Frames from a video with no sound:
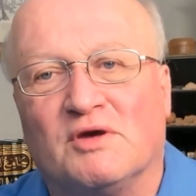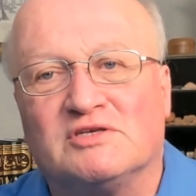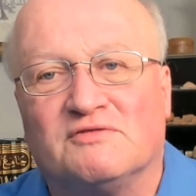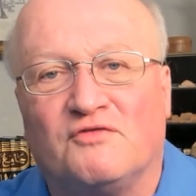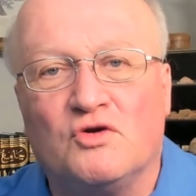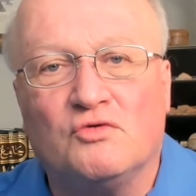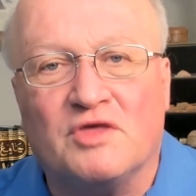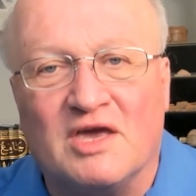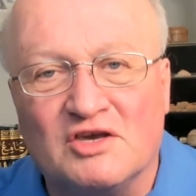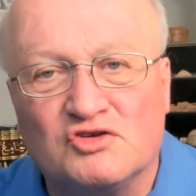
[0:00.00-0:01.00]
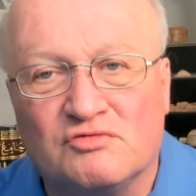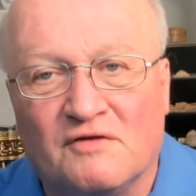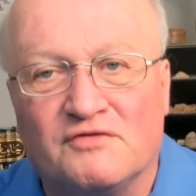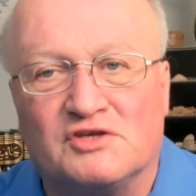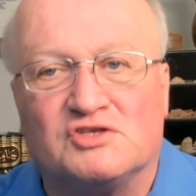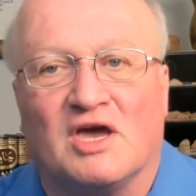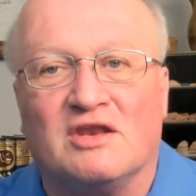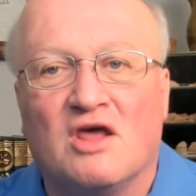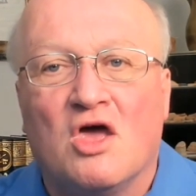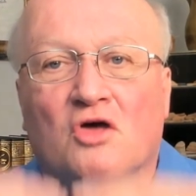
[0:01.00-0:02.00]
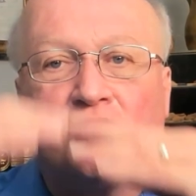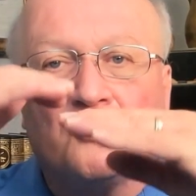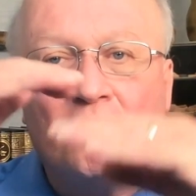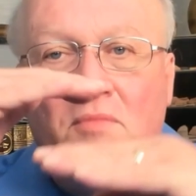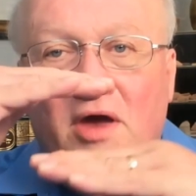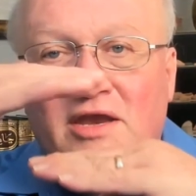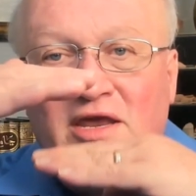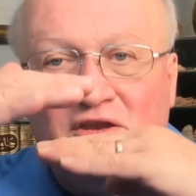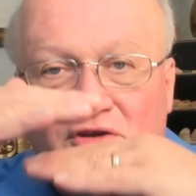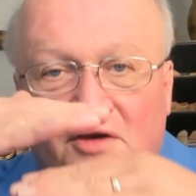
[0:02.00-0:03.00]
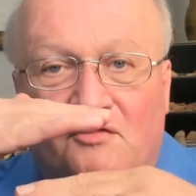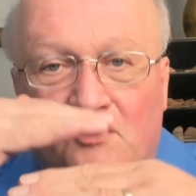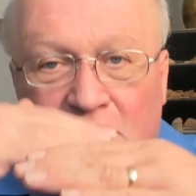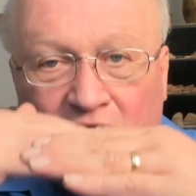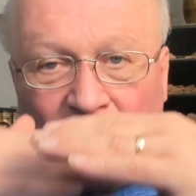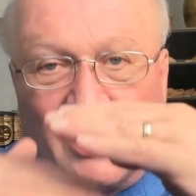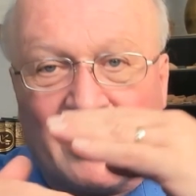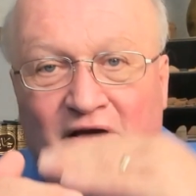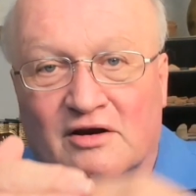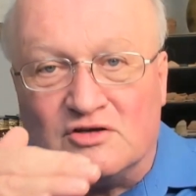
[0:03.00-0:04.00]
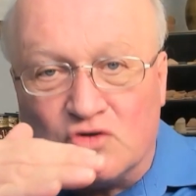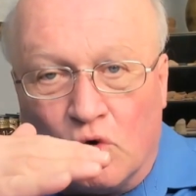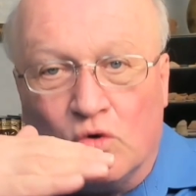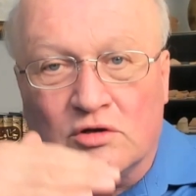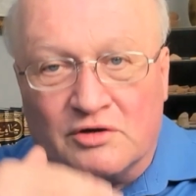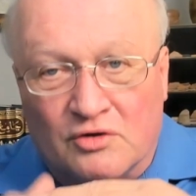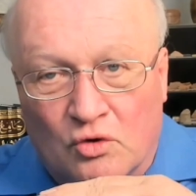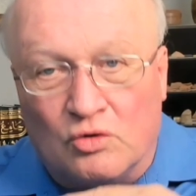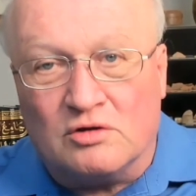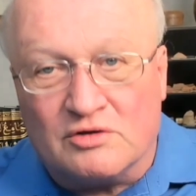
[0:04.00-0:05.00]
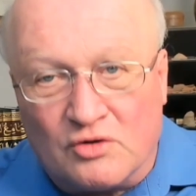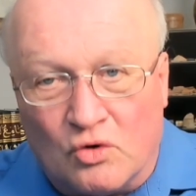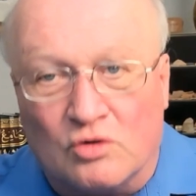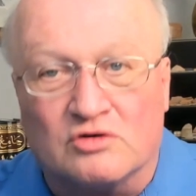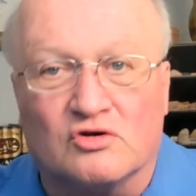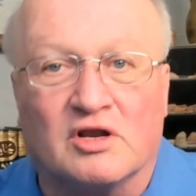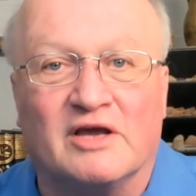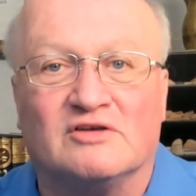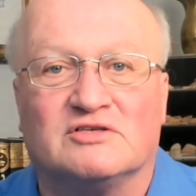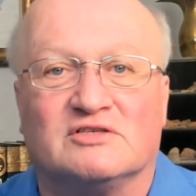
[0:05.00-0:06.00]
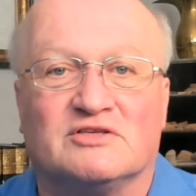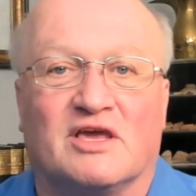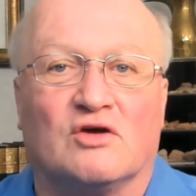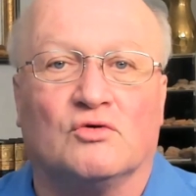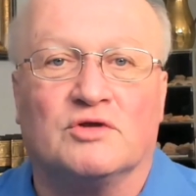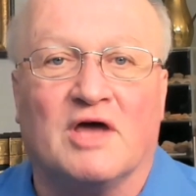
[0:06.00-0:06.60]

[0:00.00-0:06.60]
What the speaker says: must view the history of the site through many different layers, older layers as they go